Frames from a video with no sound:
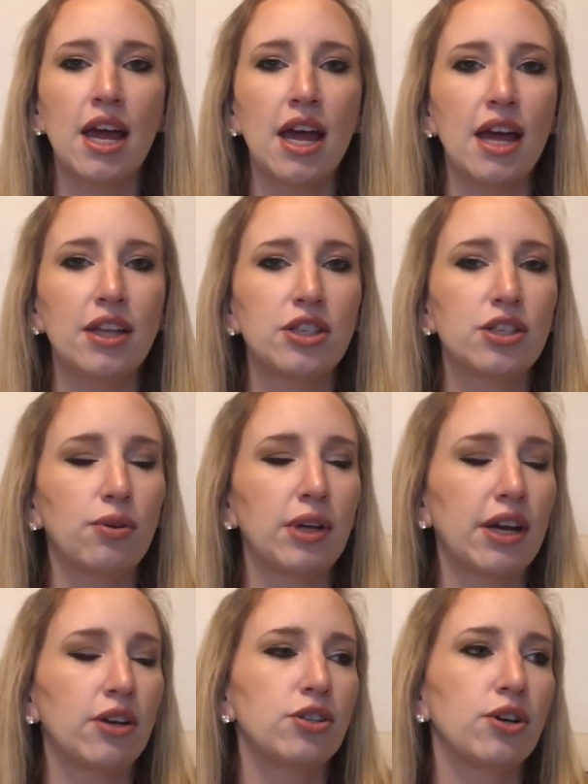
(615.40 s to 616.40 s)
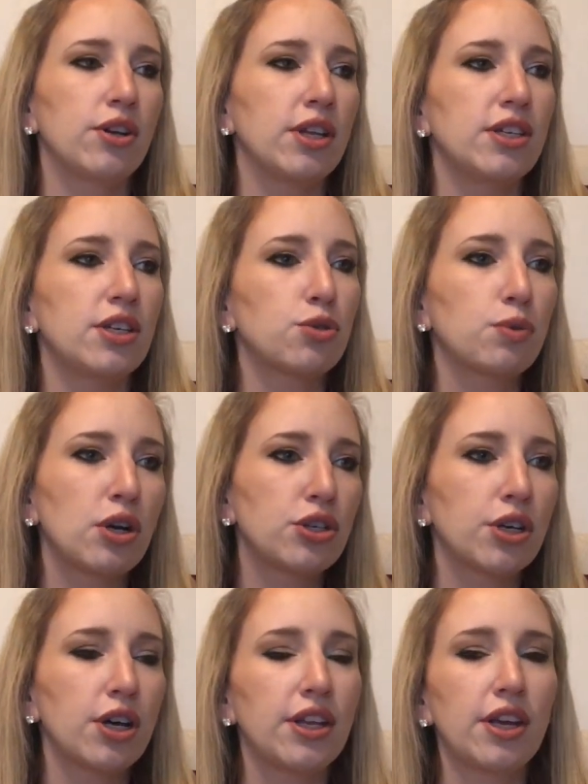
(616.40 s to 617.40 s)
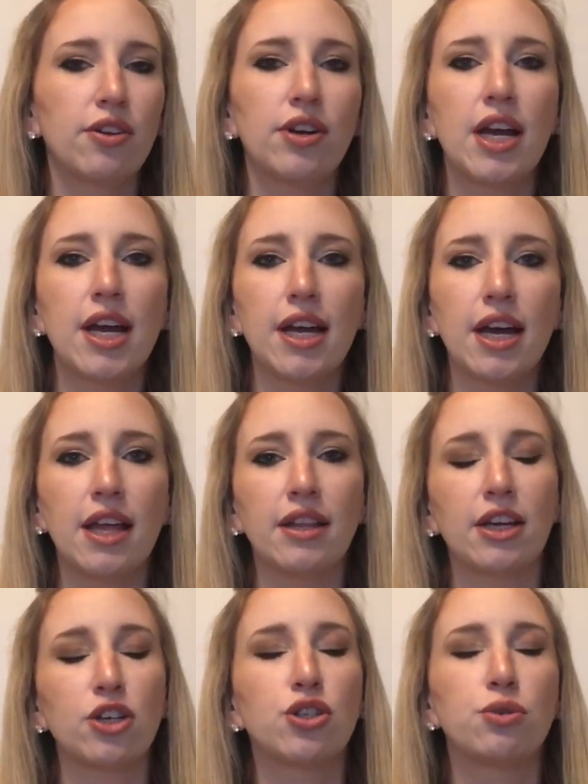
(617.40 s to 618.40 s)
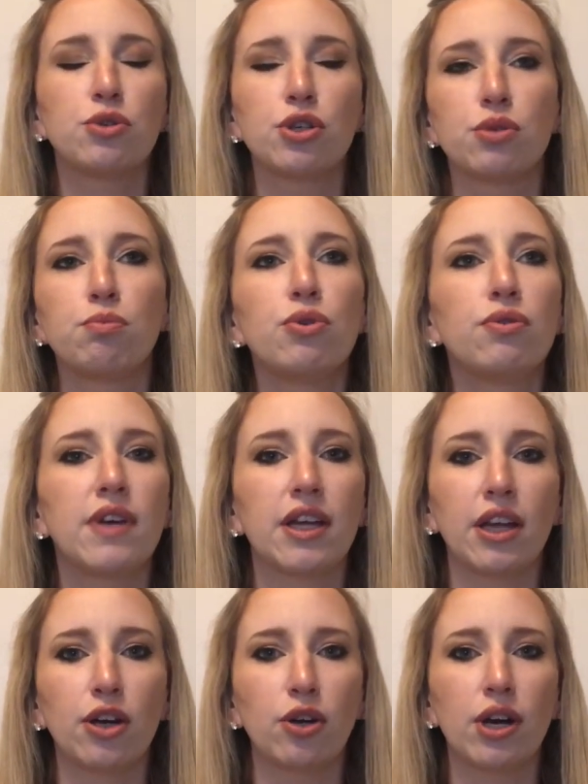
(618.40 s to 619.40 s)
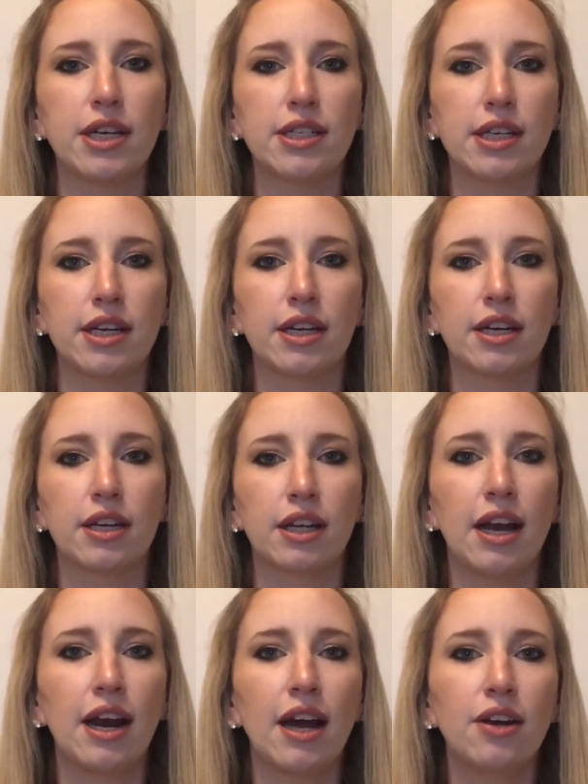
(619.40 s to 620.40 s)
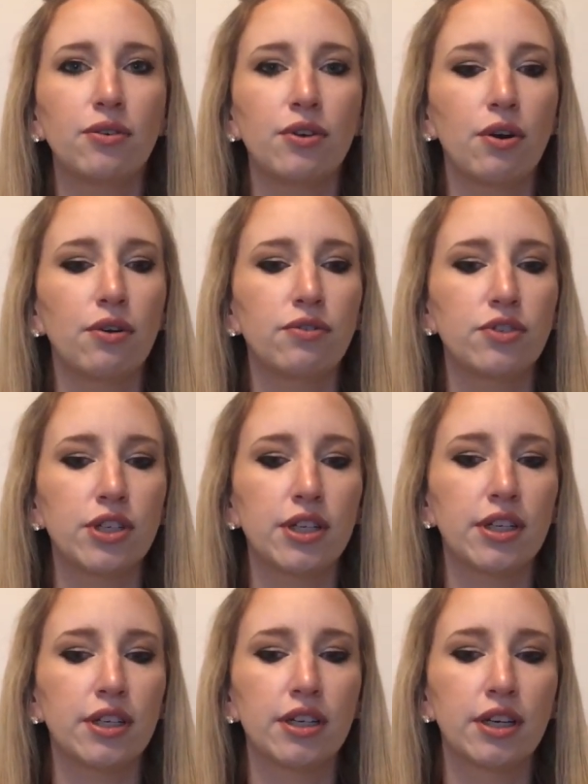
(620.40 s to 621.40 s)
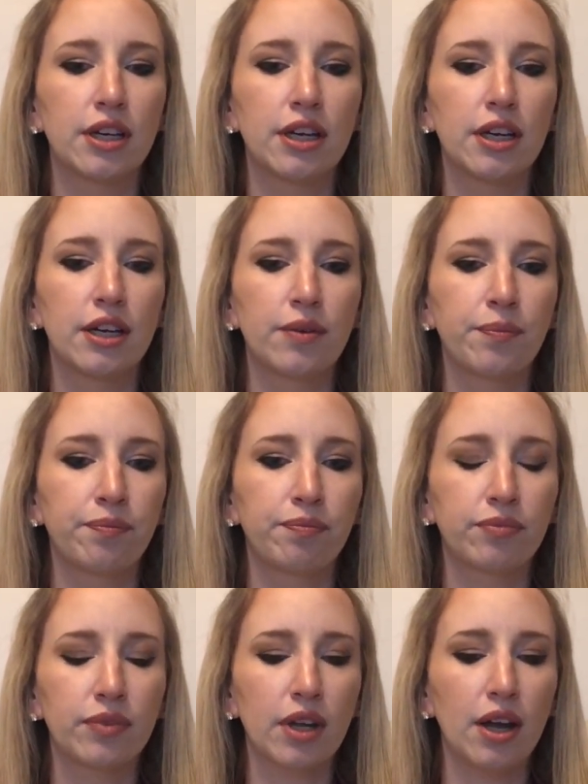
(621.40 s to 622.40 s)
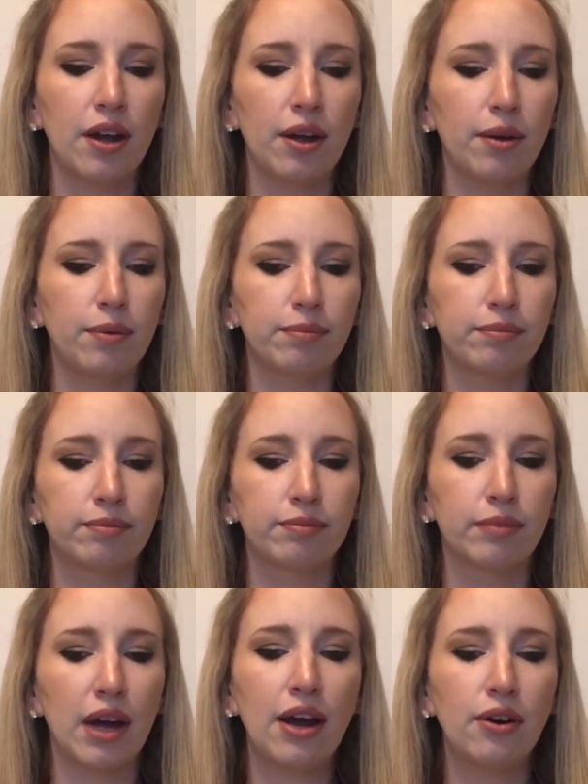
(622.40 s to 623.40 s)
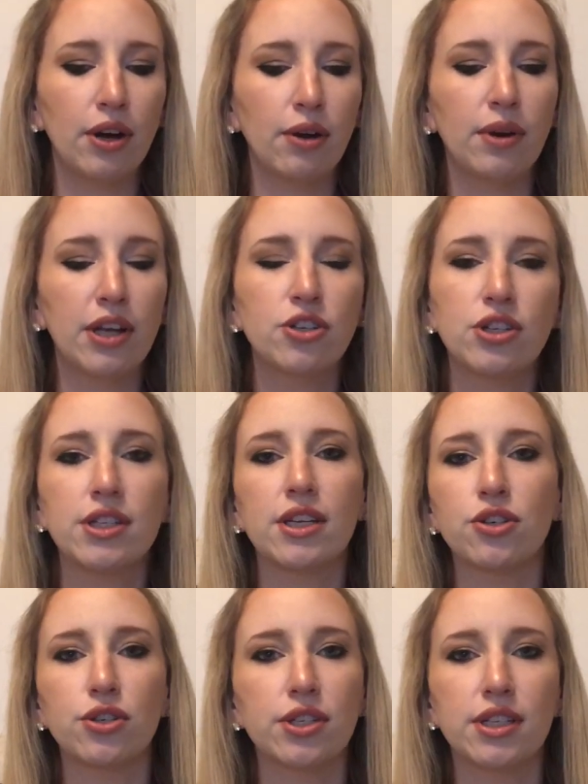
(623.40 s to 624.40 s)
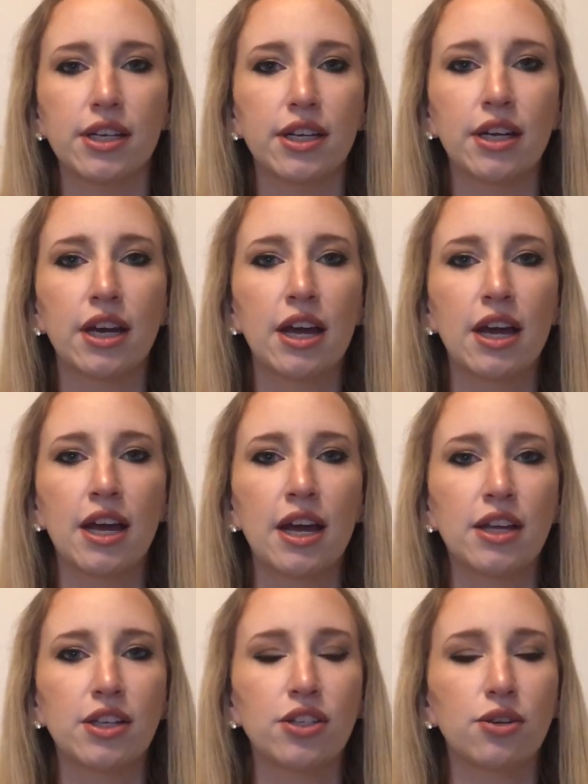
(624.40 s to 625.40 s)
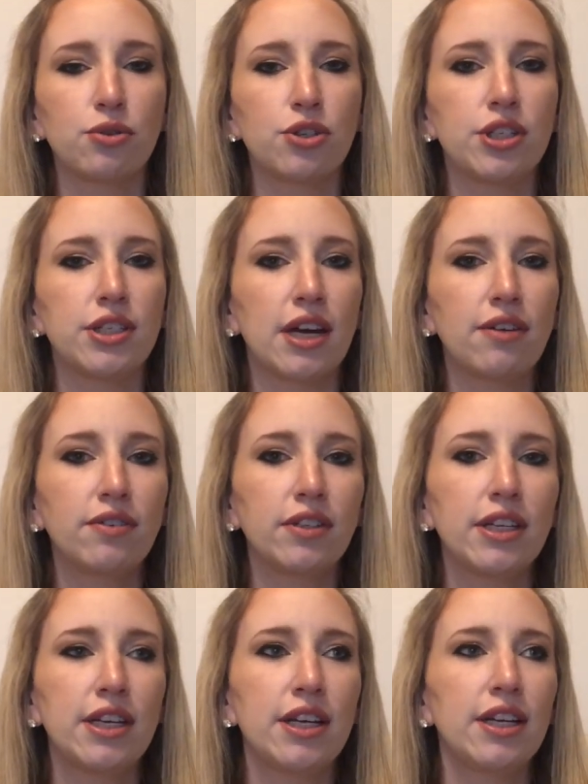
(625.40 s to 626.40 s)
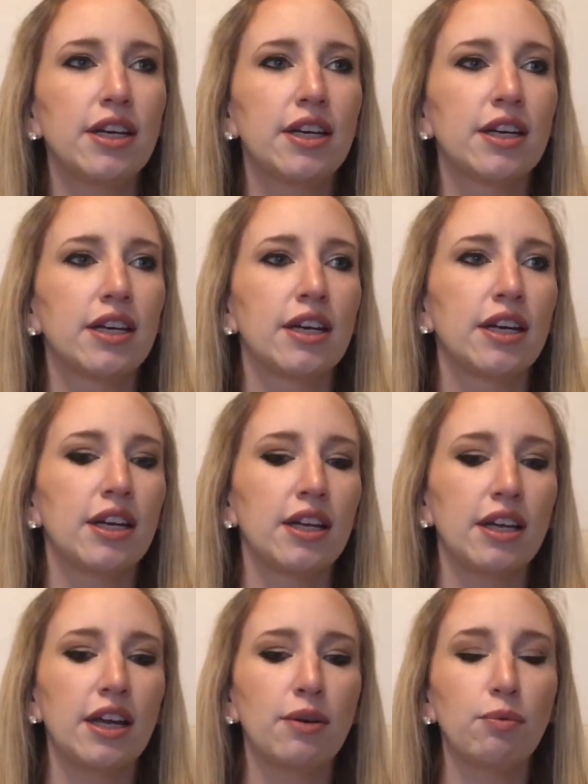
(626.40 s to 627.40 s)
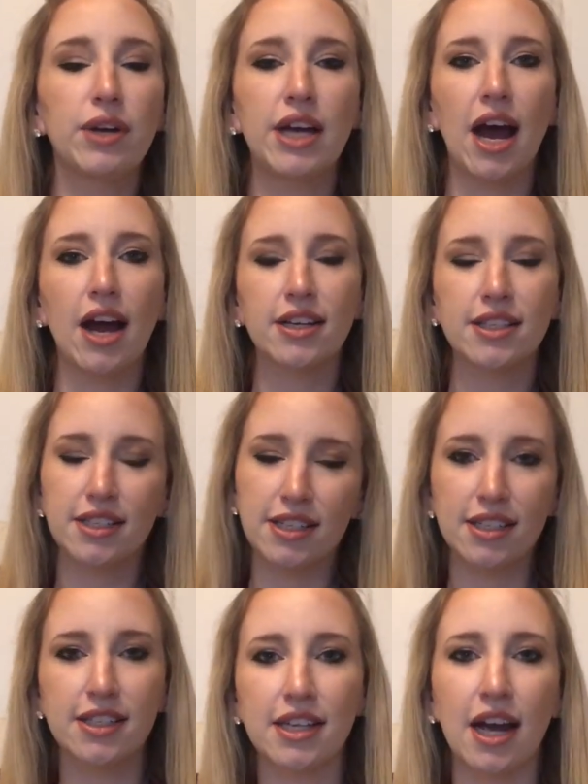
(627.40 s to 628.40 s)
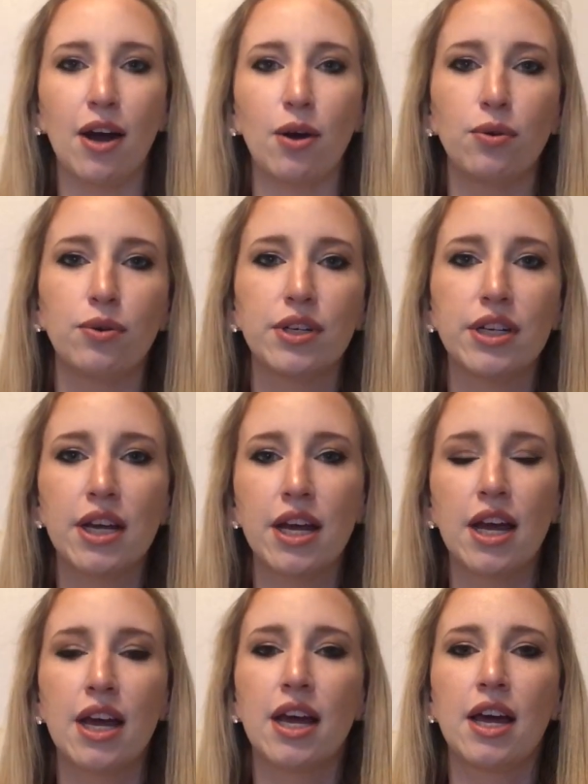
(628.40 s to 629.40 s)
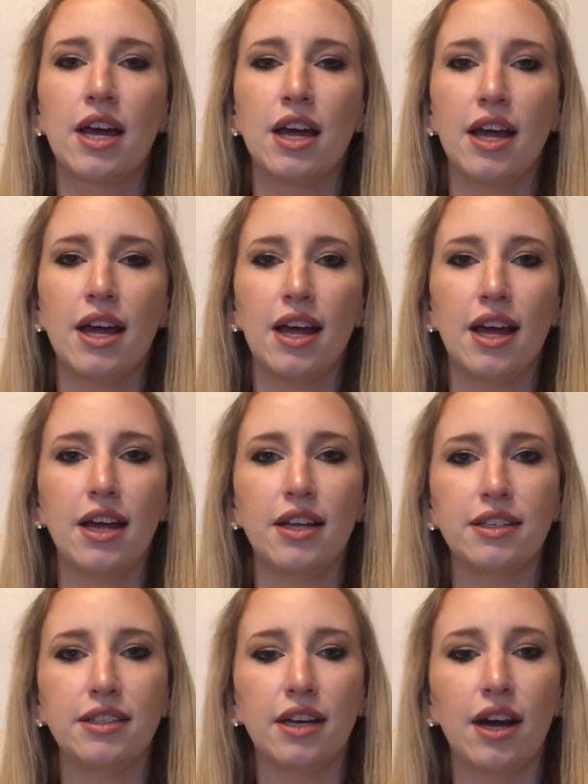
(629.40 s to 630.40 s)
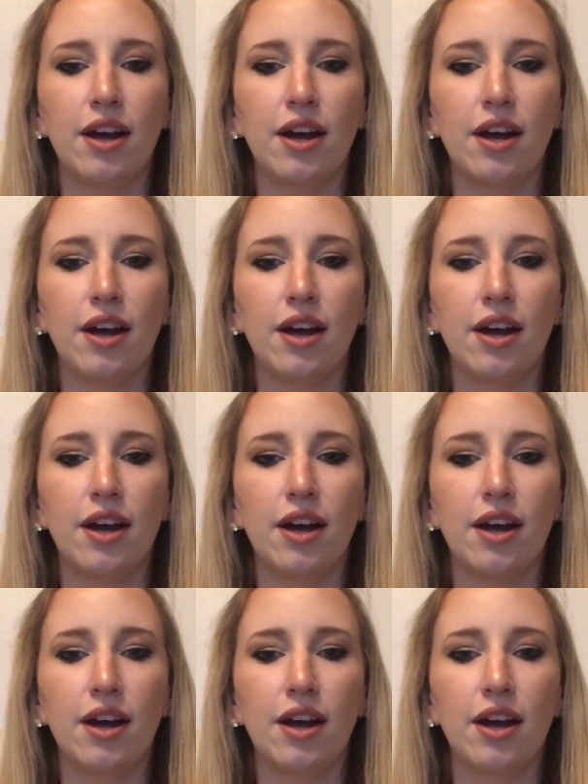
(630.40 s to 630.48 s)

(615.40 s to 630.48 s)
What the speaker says: And so like I turned the dishwasher on the other day and like she was just moving like crazy. And I don't know if she, I don't know, it's just interesting. So she definitely reacts to sound and